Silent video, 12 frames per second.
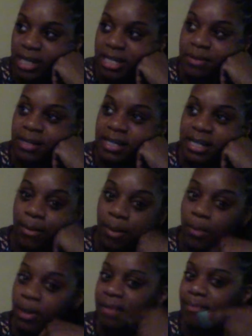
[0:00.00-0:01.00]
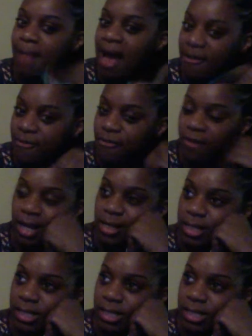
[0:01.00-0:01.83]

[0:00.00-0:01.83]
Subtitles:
up hooking up with one of my friends.